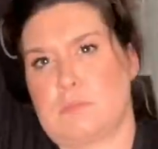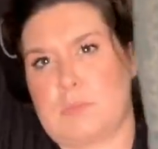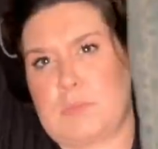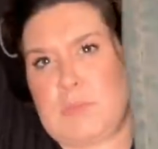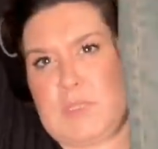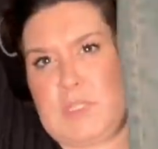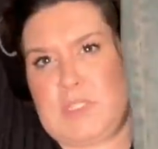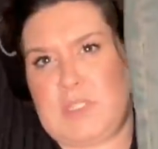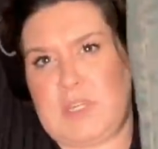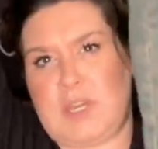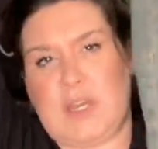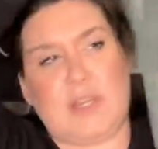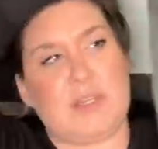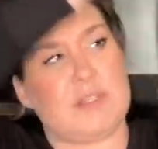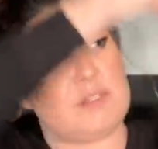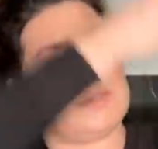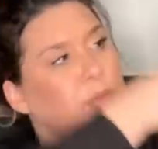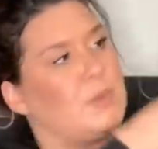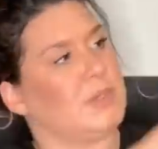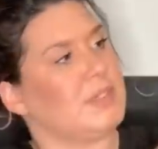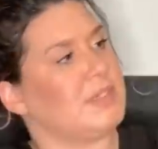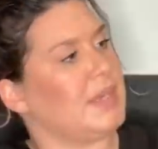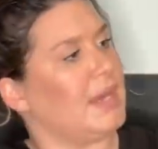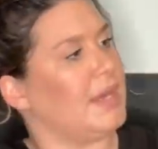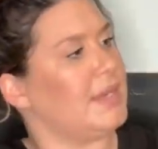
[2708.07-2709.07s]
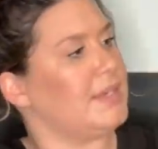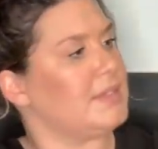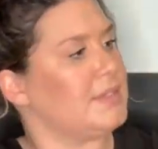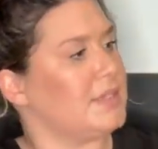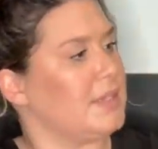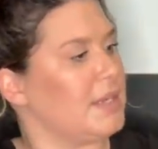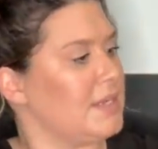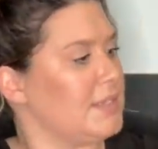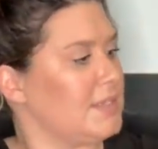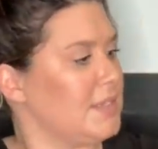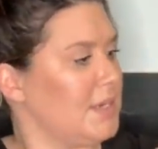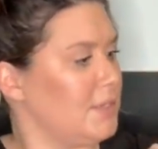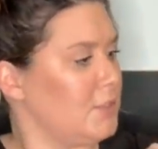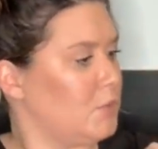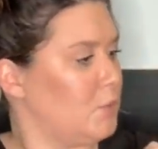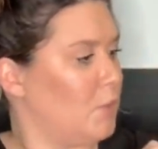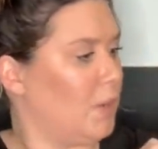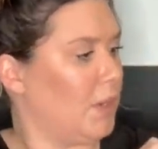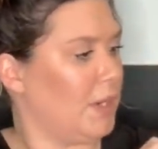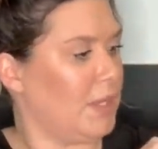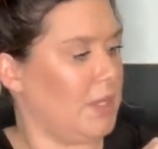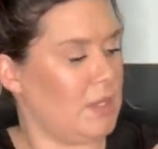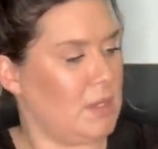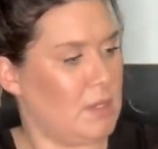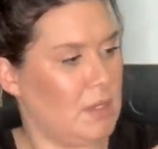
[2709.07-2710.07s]
Size, what size Size
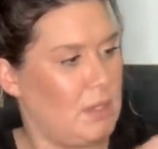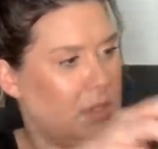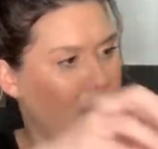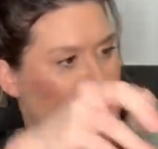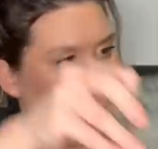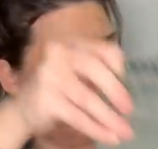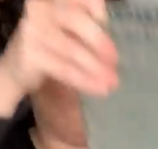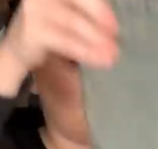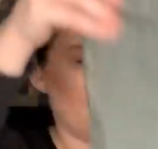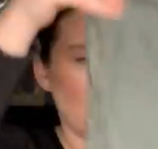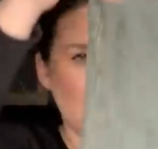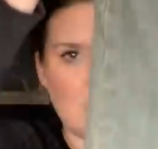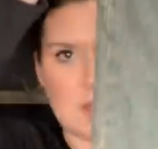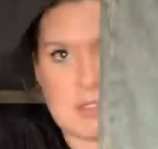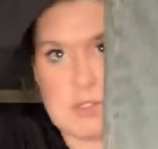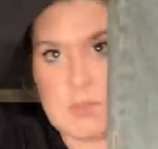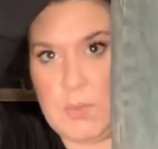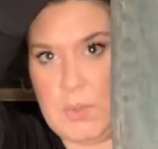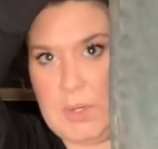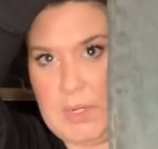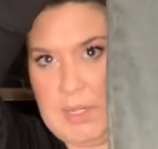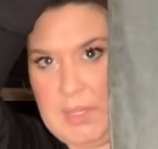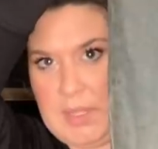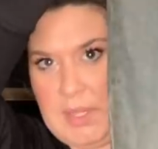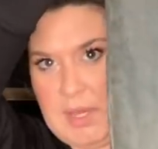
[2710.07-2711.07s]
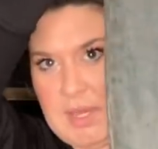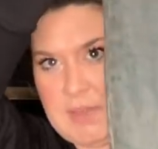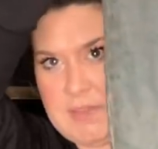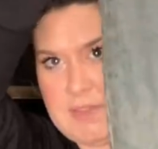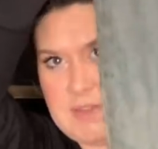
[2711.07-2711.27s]
20? Size 20, they got